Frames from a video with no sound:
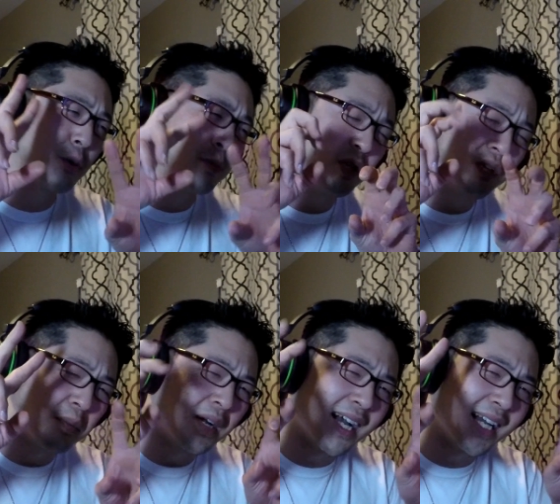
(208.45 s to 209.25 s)
whole
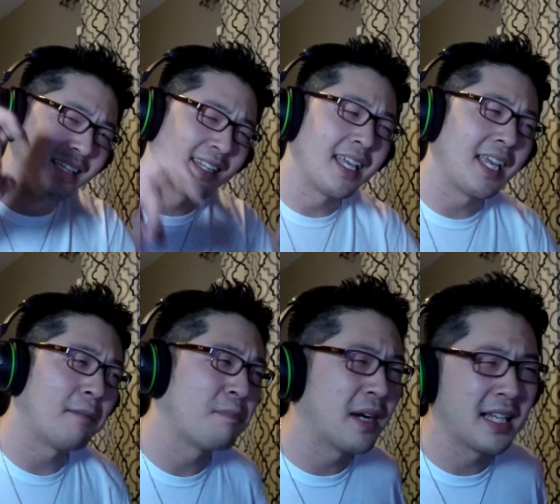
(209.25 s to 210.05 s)
PewDiePie
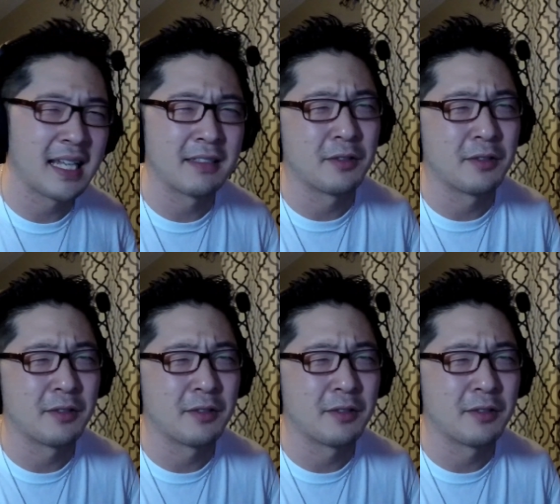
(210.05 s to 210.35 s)
theme. But